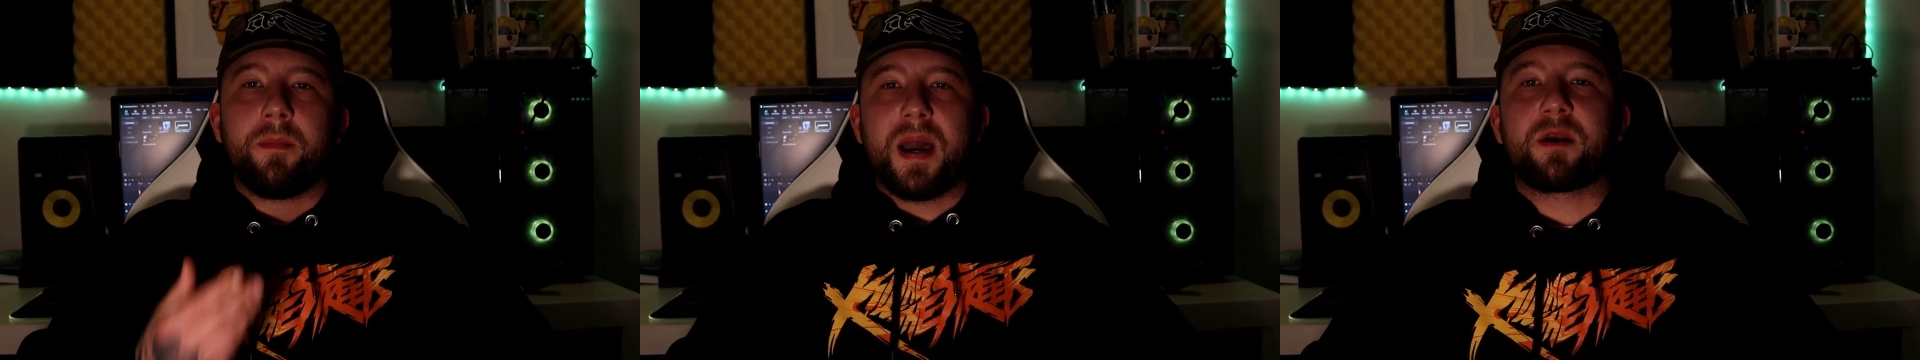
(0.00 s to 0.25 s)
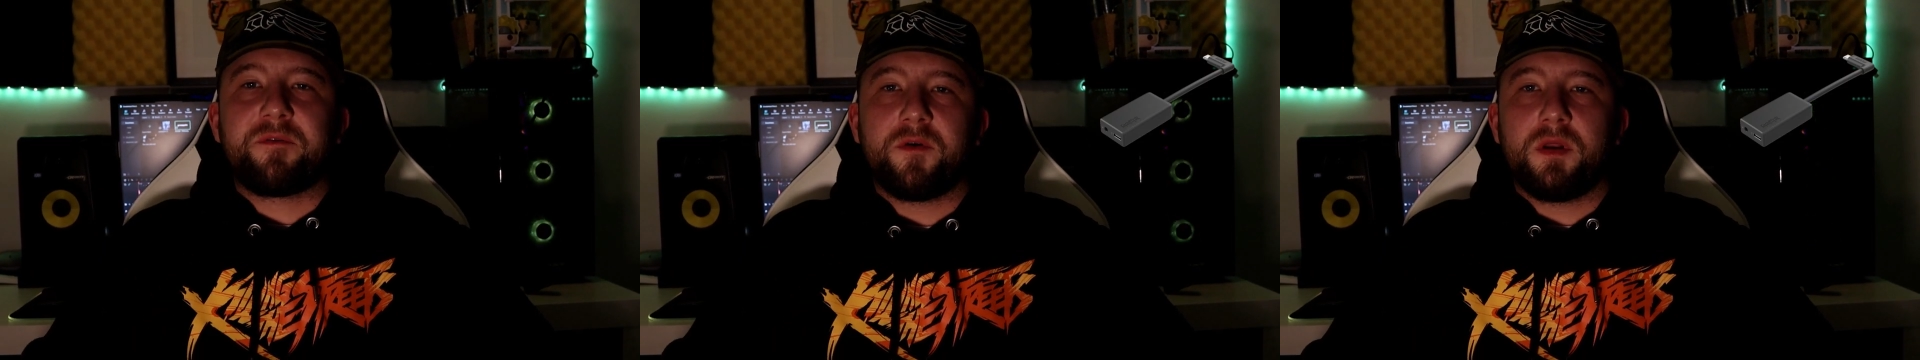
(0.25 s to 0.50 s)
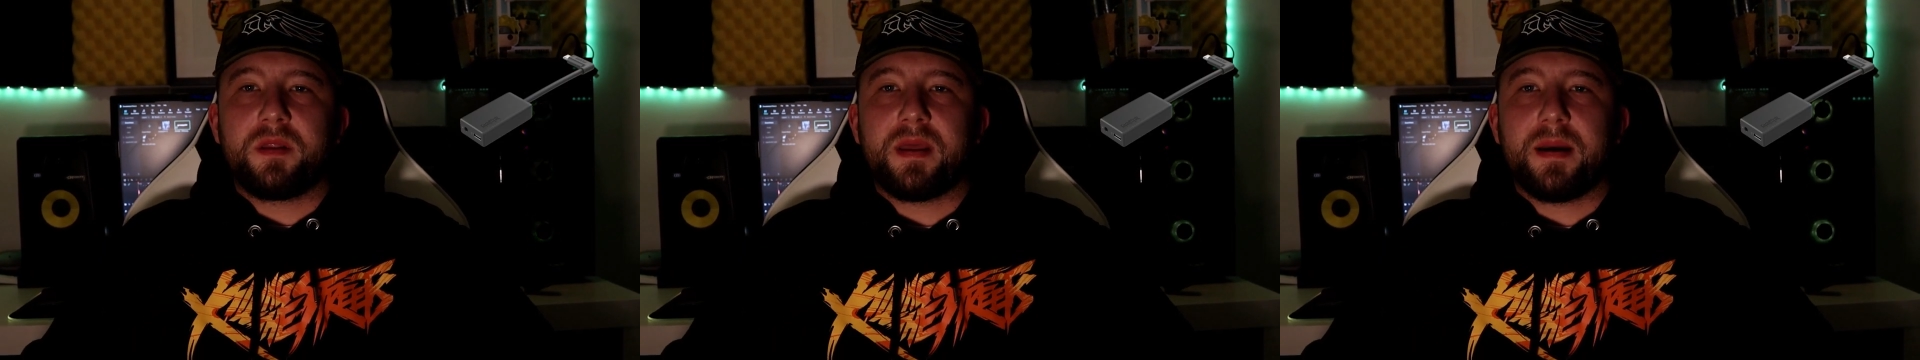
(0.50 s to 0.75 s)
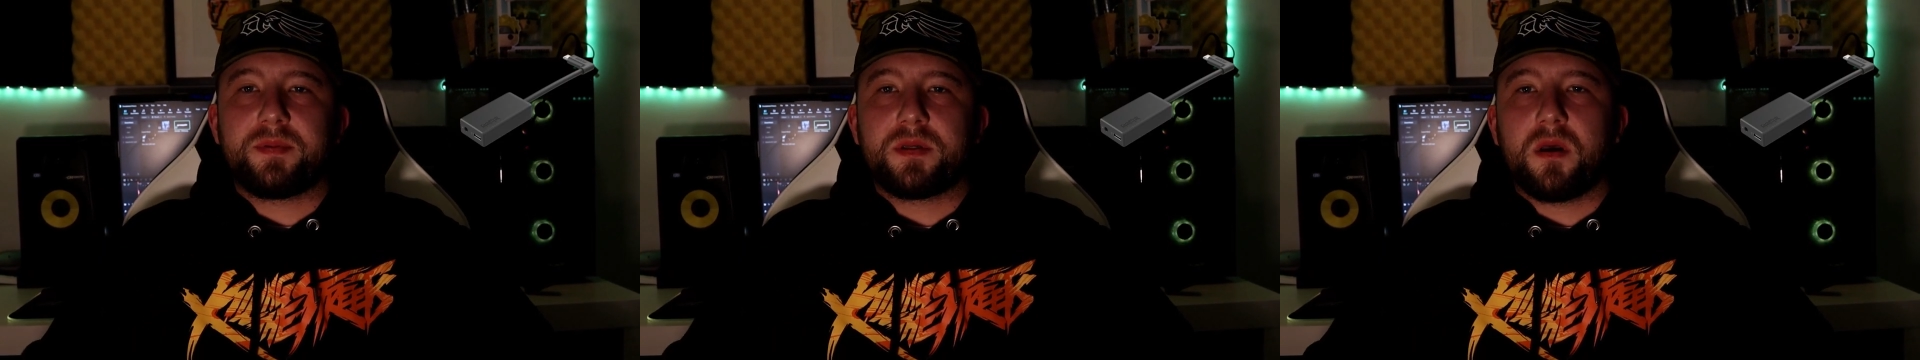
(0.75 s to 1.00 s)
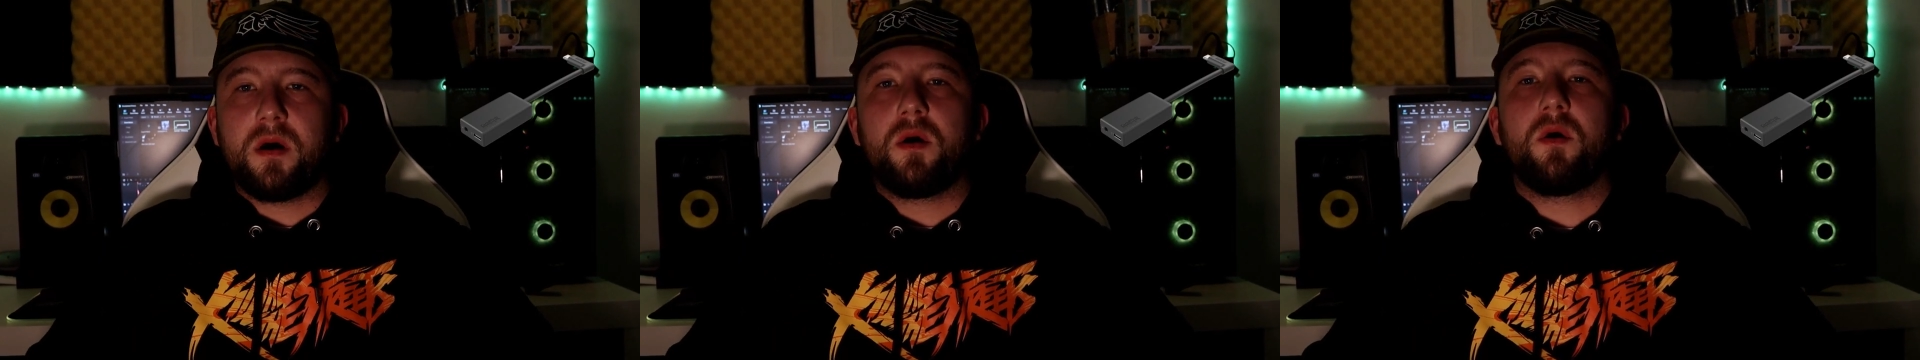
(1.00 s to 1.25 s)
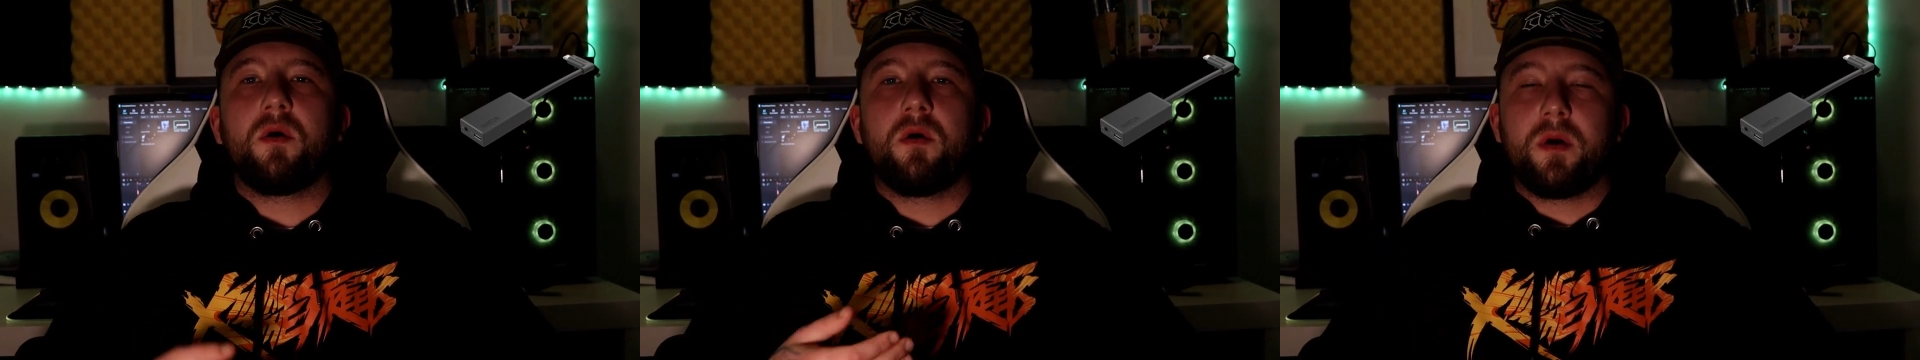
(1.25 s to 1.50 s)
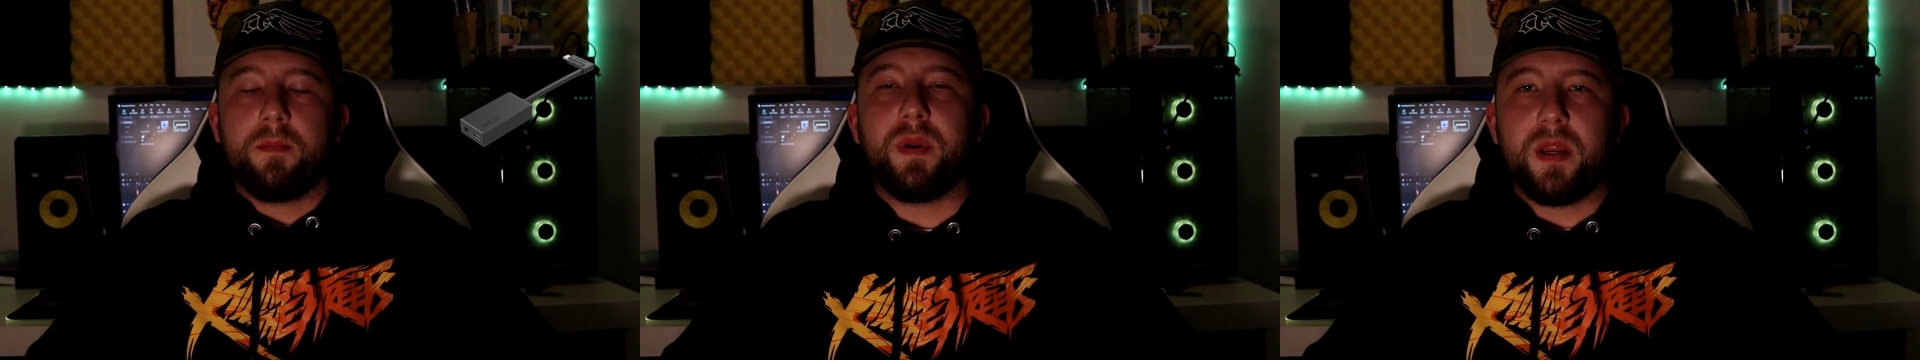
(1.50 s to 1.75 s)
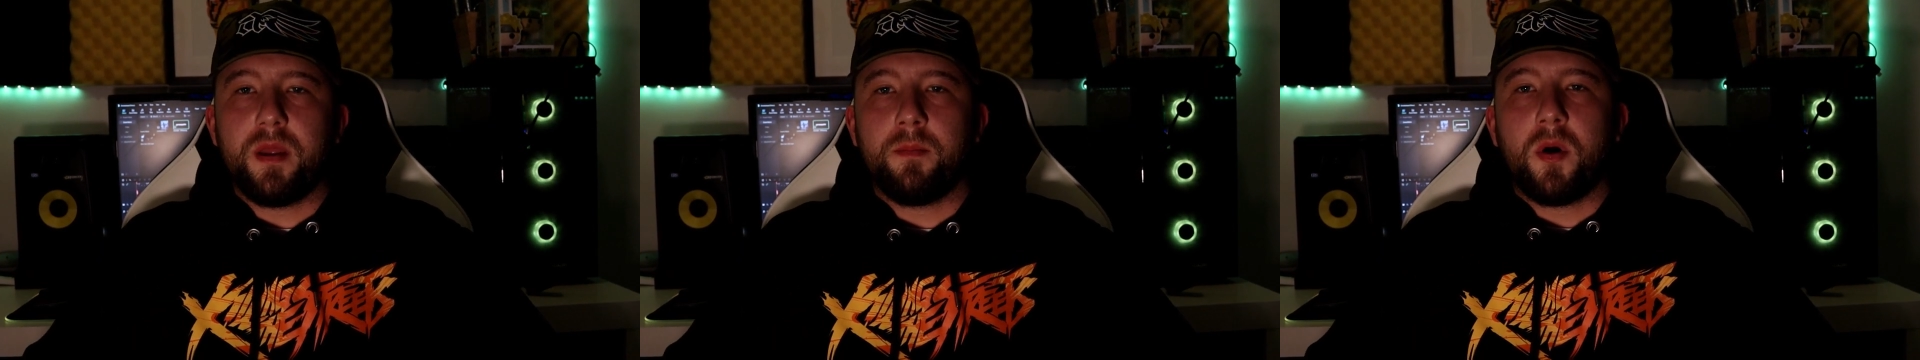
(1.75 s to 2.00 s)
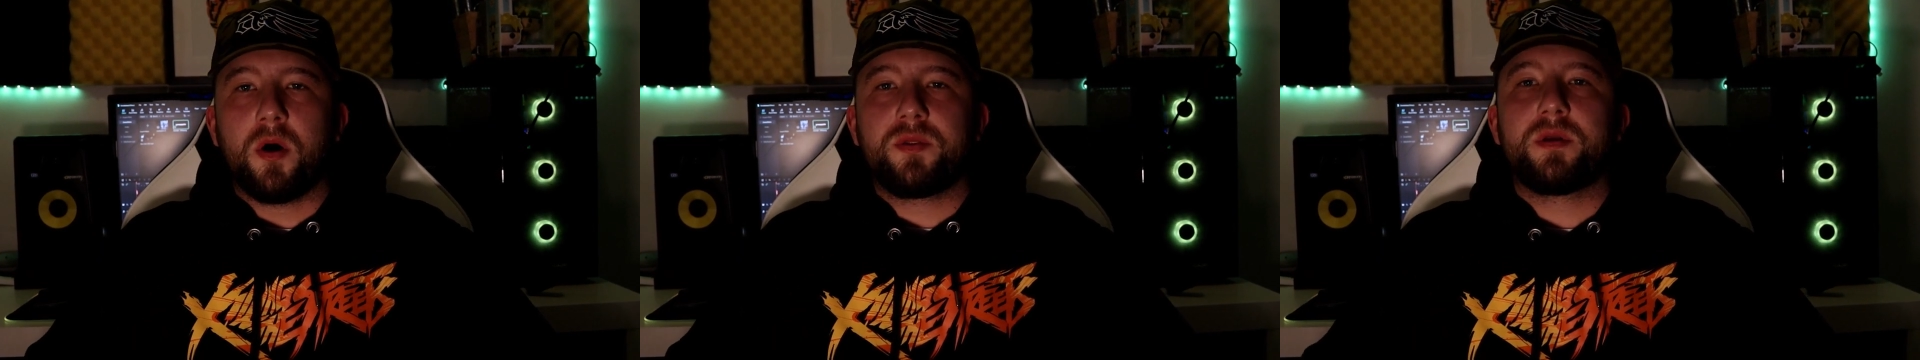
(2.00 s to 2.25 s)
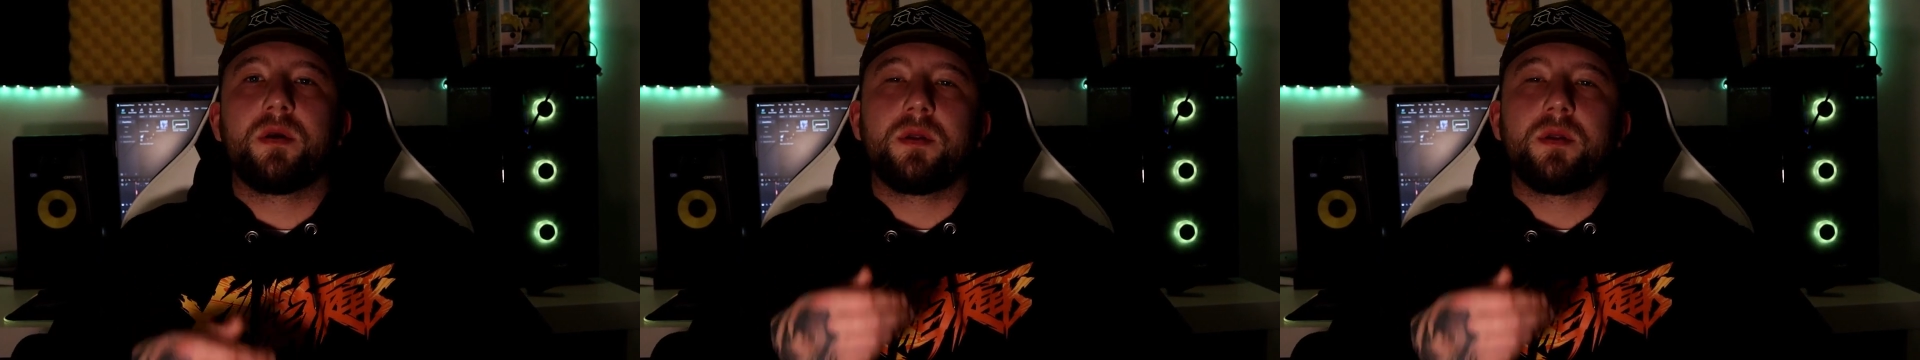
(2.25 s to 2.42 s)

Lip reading: microphone adapter or a media mod.